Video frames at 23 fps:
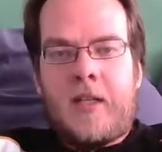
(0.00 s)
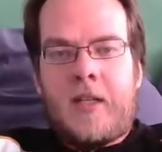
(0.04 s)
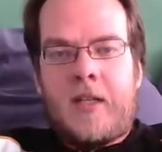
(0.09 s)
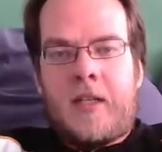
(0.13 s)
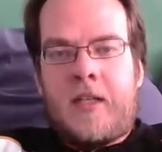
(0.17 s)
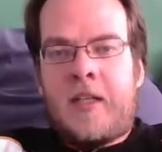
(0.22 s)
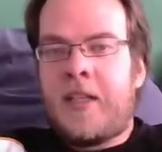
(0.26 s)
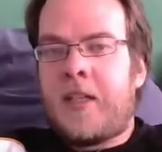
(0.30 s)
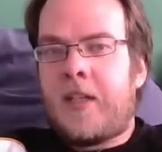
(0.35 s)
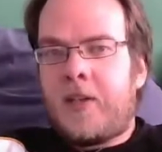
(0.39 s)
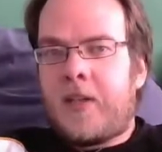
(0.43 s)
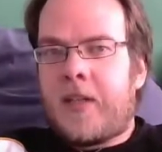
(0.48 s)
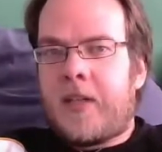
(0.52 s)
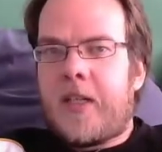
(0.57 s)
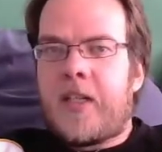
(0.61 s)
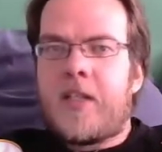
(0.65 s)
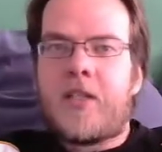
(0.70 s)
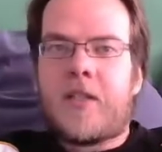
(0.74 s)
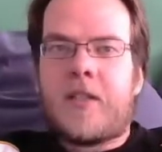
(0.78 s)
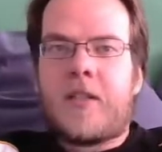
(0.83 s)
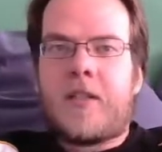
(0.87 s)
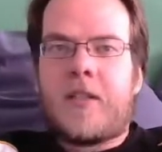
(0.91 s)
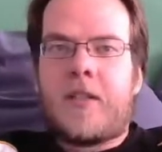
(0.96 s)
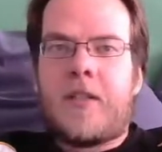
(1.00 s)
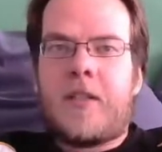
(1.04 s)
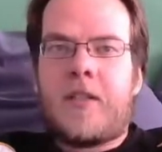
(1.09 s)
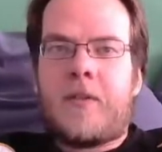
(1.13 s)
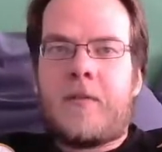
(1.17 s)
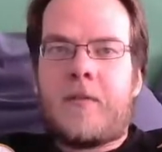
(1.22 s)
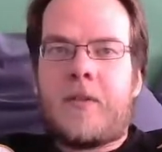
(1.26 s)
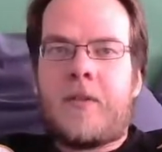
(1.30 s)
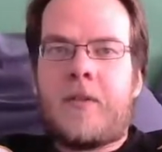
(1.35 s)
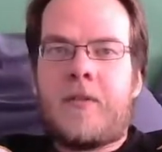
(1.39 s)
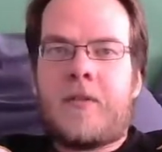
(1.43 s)
He occasionally
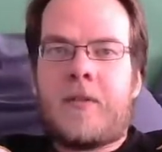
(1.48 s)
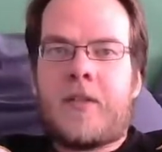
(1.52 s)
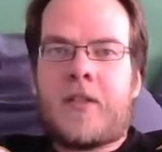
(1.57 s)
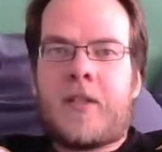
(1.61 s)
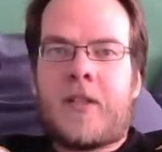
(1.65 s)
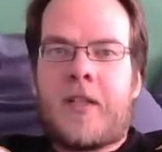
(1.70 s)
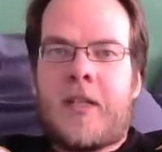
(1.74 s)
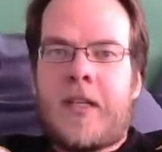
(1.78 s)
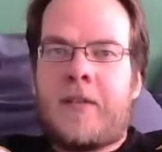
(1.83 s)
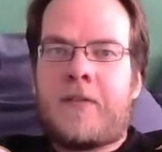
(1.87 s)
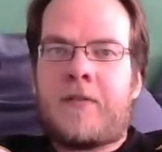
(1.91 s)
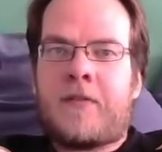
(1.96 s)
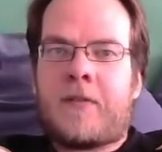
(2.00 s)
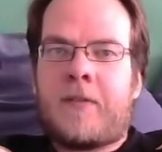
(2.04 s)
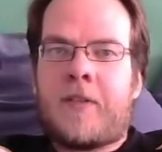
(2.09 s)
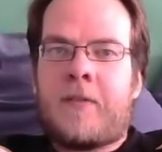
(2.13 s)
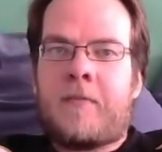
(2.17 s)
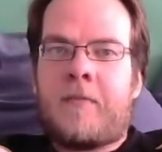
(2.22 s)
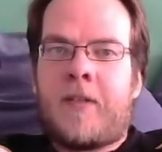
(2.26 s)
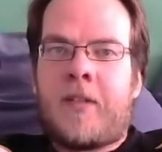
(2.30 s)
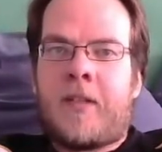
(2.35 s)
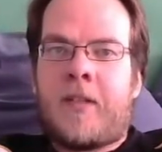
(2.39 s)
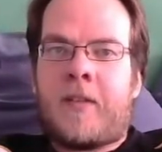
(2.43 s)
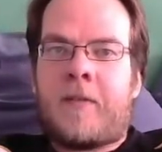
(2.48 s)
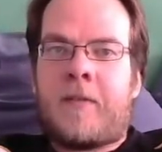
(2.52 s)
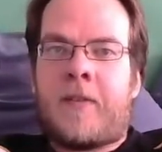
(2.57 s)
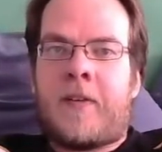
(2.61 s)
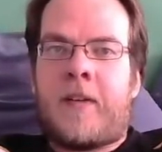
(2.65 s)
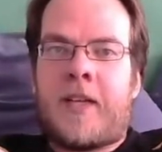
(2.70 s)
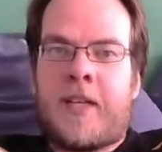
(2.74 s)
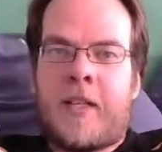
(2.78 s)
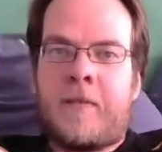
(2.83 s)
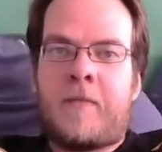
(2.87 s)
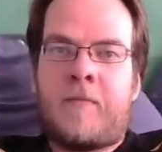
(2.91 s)
will do a live stream of
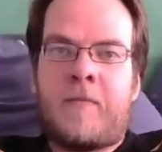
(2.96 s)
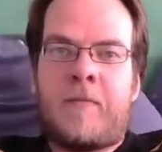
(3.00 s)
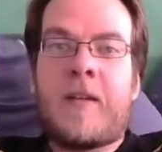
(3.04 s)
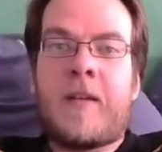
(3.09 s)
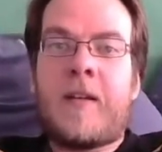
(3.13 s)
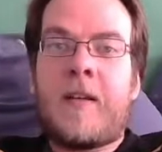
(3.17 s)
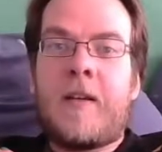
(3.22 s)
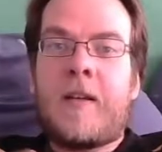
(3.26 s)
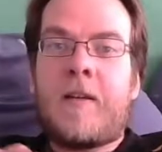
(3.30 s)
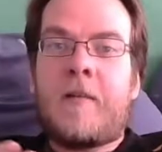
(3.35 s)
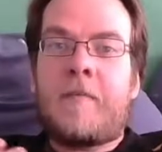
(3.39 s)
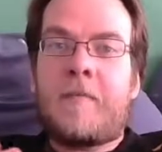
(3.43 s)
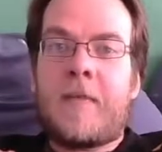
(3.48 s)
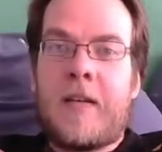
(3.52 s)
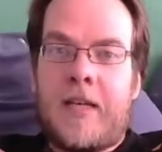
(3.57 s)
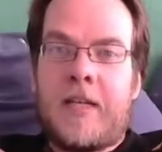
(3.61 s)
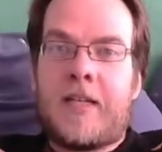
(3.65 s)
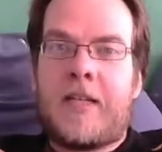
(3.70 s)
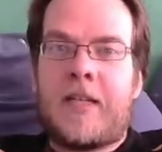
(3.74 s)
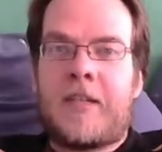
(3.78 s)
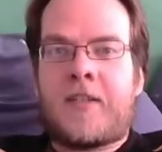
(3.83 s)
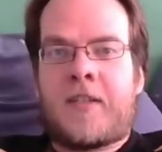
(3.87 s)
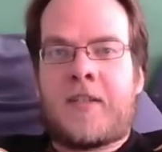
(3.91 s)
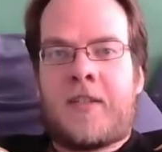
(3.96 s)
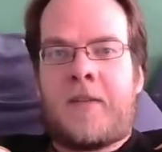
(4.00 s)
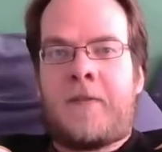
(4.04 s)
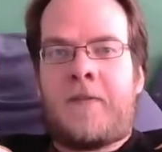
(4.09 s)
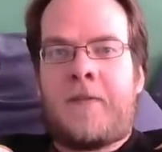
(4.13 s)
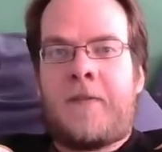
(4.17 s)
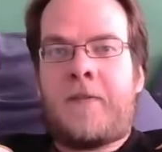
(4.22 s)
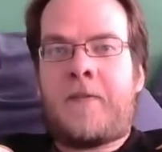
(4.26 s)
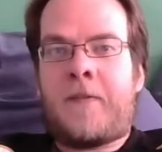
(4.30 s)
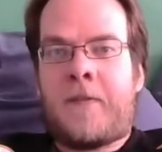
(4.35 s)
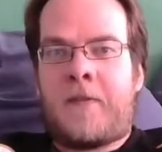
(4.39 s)
him making stuff
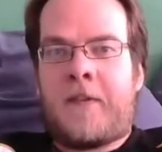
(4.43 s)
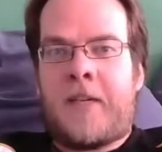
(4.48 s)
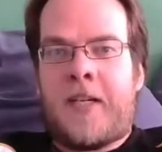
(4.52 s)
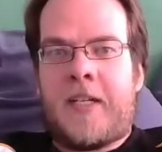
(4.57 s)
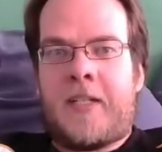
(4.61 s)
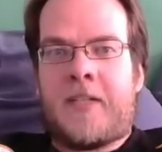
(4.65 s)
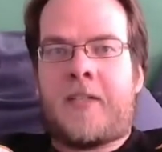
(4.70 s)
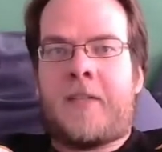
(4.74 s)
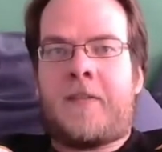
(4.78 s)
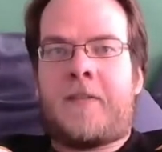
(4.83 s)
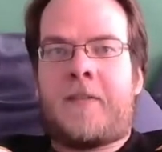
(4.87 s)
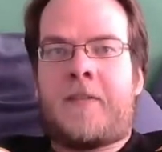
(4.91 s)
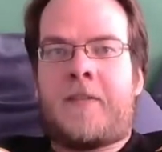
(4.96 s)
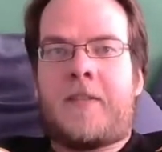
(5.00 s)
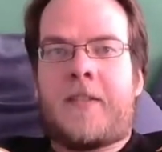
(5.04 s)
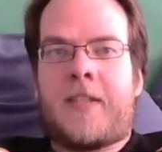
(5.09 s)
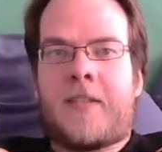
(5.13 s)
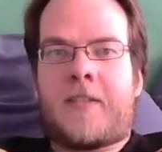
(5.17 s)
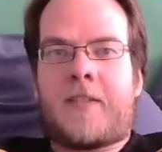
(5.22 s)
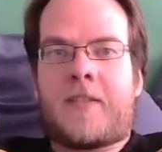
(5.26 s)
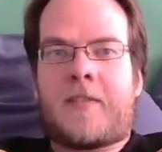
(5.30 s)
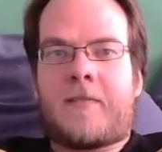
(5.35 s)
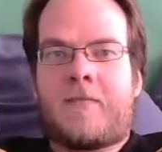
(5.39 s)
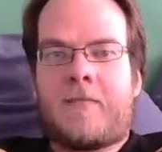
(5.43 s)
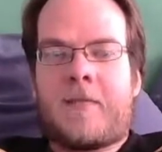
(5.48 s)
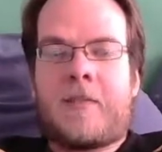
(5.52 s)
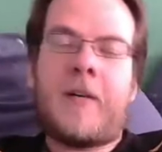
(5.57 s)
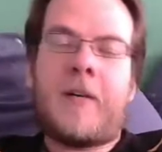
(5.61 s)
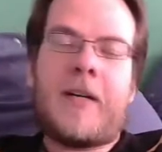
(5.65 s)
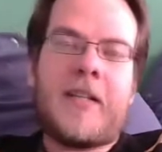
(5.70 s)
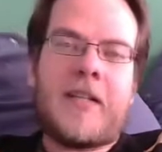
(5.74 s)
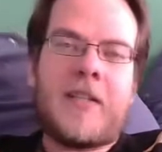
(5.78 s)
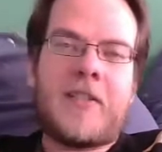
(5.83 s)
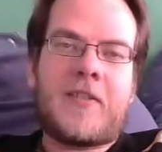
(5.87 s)
for Rise of the Reds.
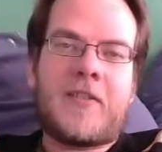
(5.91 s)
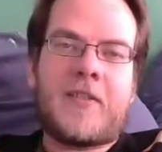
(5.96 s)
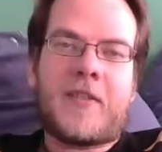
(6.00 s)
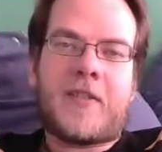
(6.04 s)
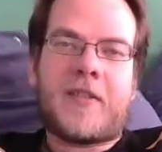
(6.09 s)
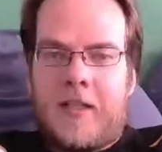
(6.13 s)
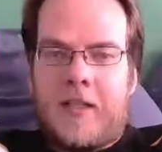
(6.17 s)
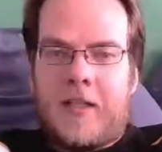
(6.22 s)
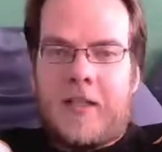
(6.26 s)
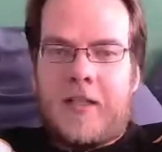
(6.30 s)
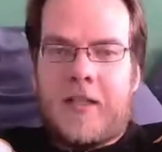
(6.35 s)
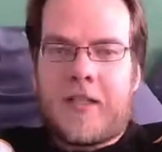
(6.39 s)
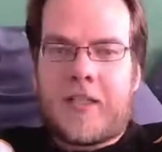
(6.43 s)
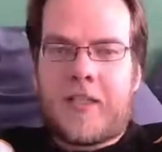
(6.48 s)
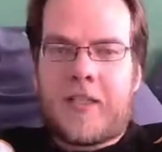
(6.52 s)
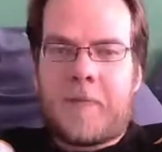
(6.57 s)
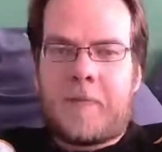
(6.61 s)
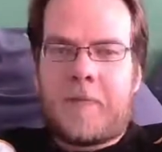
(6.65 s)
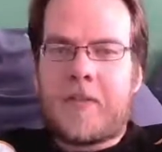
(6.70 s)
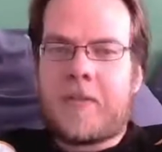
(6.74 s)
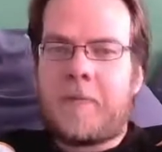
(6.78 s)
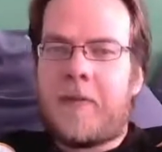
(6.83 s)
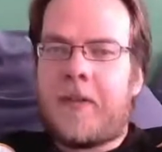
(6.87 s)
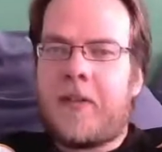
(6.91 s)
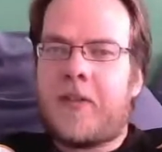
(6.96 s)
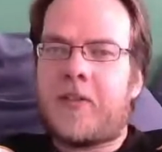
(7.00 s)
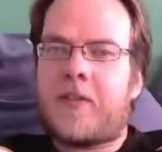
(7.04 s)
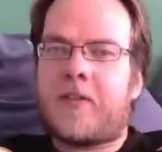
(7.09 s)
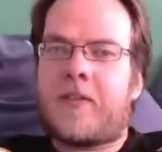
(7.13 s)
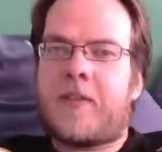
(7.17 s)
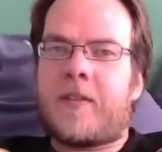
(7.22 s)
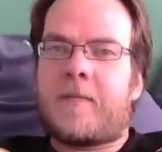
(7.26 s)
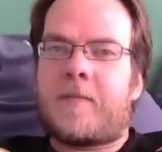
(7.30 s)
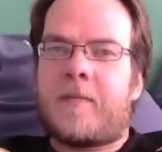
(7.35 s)
Quite interesting. Next up is
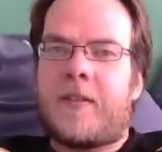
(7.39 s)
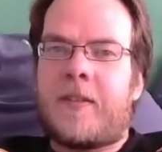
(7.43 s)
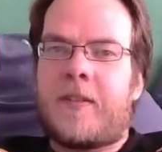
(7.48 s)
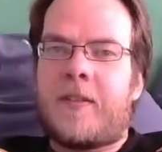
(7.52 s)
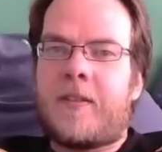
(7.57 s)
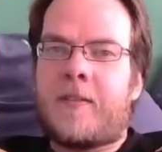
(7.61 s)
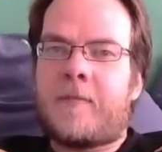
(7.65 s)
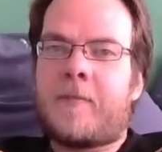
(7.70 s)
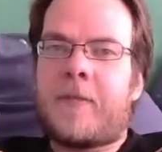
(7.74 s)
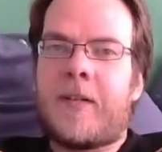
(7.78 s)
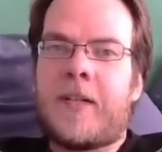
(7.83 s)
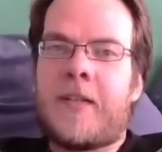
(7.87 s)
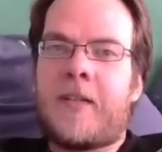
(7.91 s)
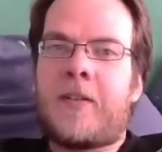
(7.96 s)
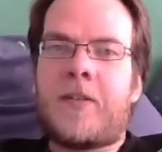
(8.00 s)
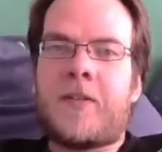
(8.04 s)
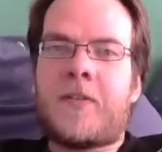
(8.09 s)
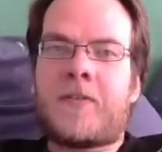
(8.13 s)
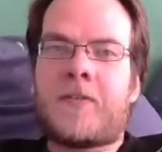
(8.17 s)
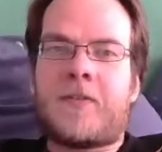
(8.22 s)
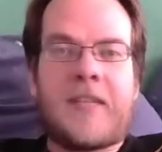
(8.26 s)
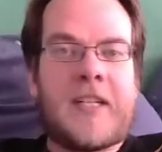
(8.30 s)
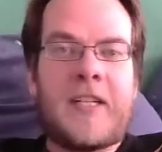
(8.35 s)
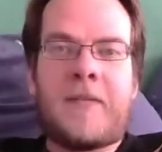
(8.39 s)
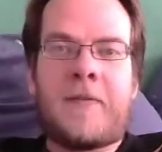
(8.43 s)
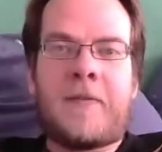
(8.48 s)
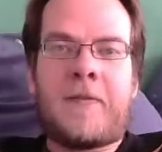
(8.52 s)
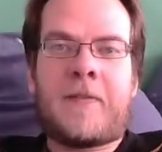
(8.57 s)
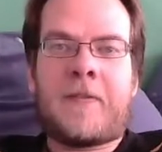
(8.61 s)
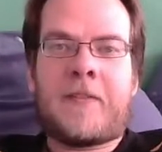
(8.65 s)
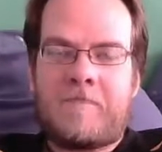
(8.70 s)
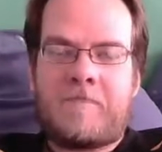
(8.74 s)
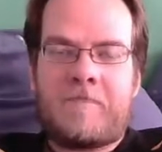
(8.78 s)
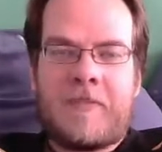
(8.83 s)
Maelstrom, my old
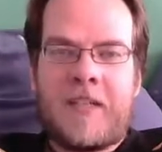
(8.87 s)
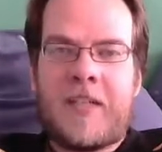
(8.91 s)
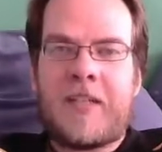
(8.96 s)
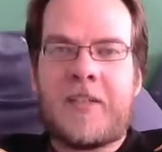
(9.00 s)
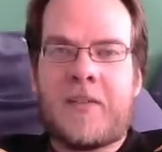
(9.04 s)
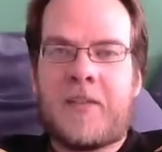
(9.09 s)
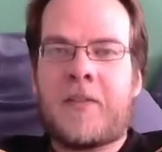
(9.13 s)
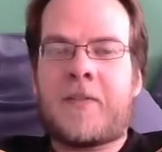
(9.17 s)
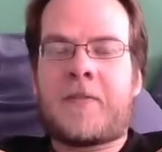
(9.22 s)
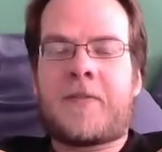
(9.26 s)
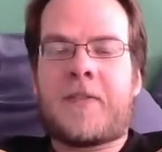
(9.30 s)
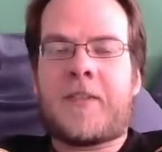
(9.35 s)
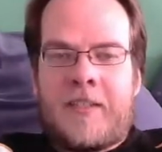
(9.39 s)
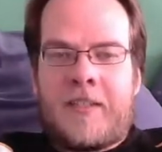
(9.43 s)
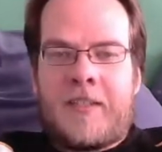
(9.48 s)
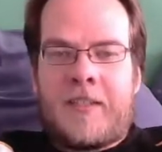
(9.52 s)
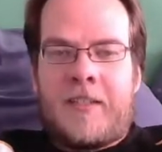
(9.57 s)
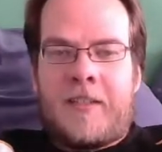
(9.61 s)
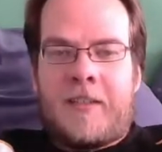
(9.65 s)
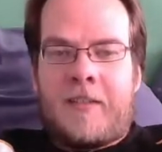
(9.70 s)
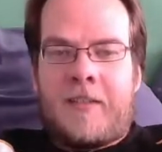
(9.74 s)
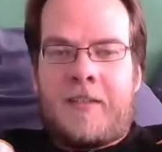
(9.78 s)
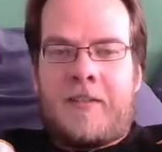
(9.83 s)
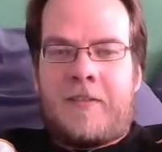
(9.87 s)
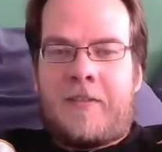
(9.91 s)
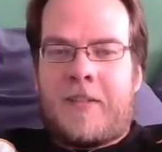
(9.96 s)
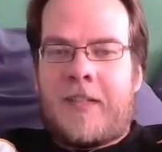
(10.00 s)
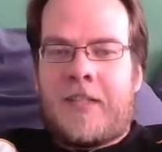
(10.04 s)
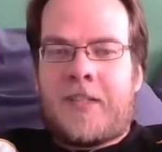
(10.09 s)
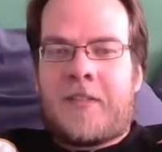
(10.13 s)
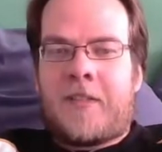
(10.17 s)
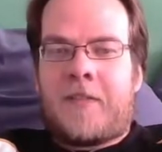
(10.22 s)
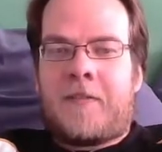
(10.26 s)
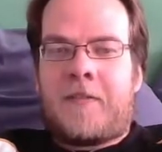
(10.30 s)
rival and good friend in
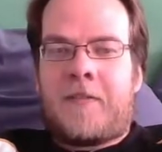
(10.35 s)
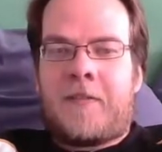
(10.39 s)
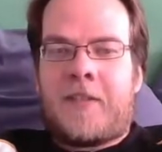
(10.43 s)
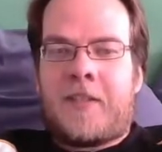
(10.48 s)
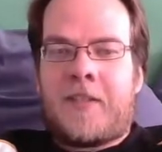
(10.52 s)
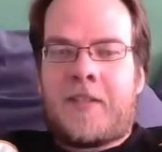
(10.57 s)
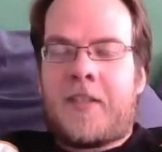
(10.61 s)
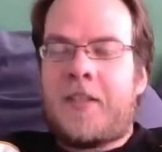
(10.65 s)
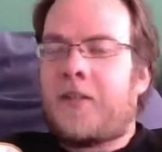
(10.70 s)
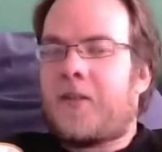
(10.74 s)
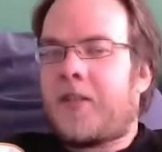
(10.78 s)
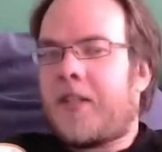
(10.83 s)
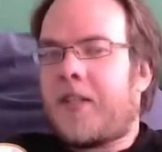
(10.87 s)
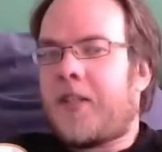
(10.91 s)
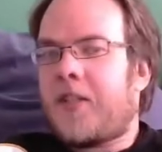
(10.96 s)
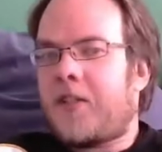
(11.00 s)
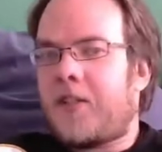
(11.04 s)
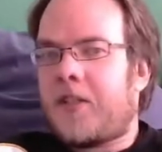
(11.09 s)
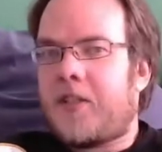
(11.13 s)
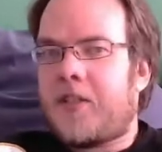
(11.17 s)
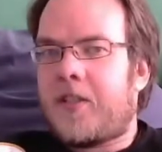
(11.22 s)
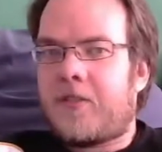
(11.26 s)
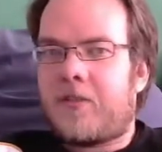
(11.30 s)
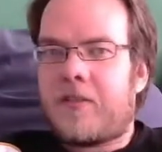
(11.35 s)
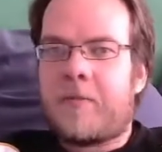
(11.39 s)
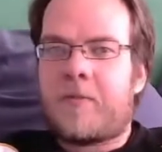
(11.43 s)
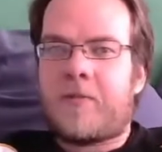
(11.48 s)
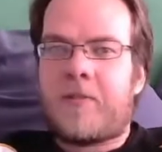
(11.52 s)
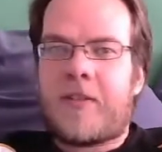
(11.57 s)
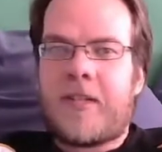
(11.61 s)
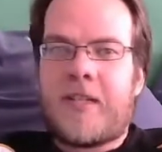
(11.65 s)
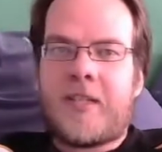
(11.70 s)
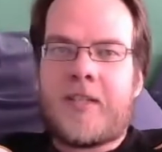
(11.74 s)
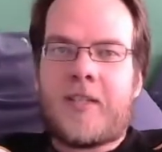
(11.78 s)
Rise of the Reds. He occasionally streams
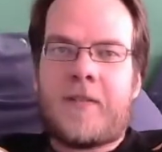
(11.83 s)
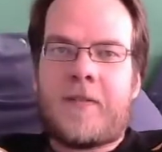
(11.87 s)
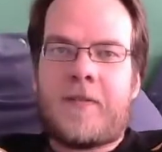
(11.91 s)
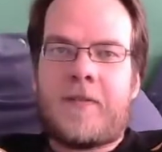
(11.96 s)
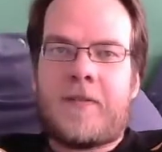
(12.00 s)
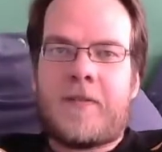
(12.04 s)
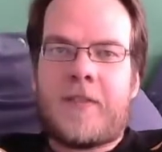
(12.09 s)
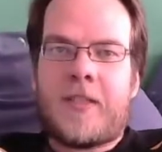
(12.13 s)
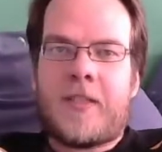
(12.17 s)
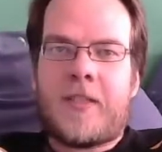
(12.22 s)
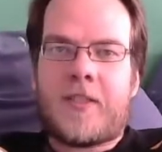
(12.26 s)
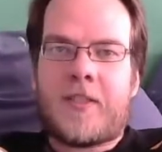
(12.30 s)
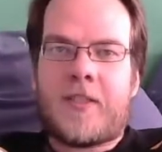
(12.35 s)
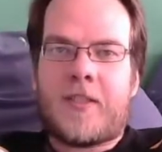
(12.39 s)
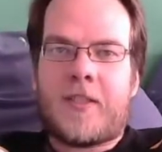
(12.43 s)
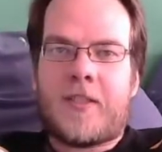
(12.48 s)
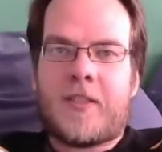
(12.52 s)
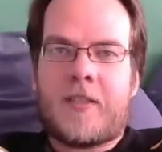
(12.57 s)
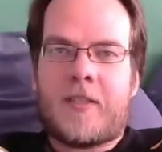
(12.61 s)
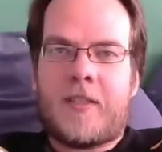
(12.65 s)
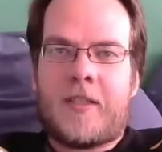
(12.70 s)
Rise of the Reds.